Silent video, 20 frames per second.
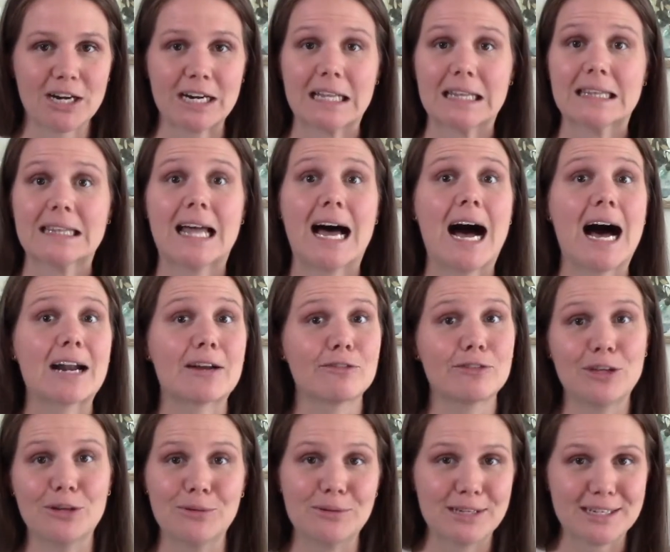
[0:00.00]
and a lot of
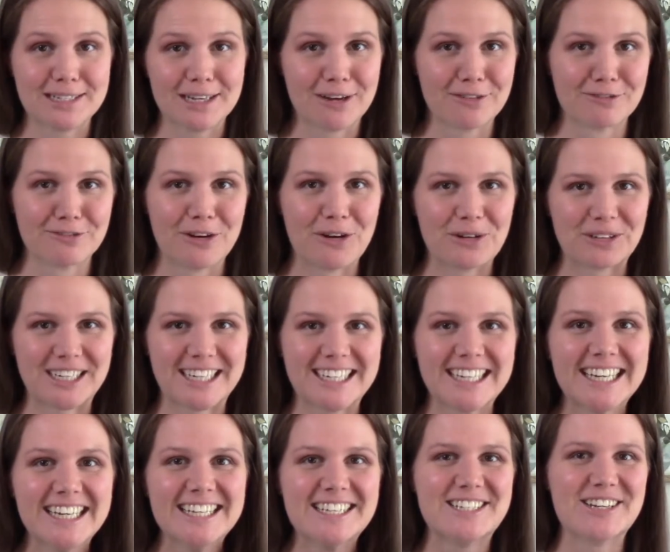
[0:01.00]
cuteness unfolded.
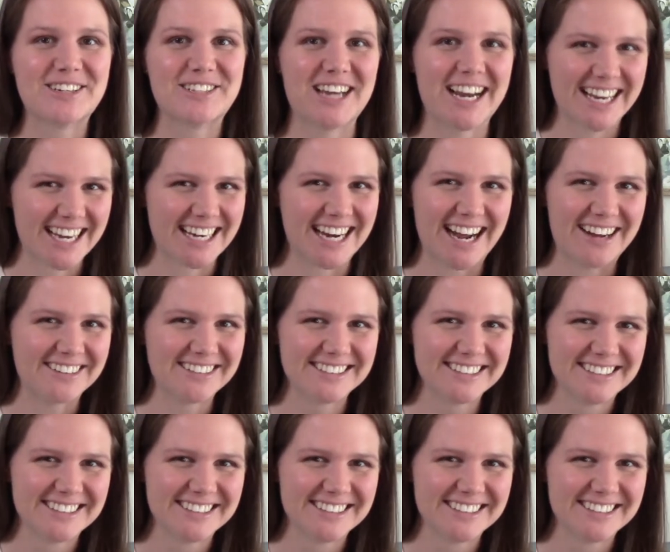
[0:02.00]
So check it out.